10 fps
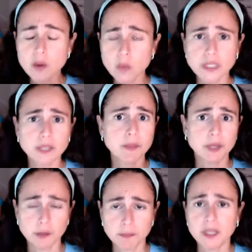We did
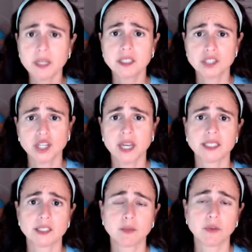PRP because she had
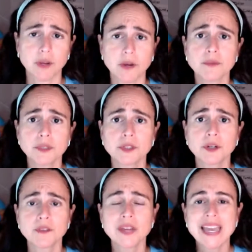some ovarian
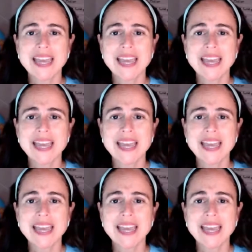reserve.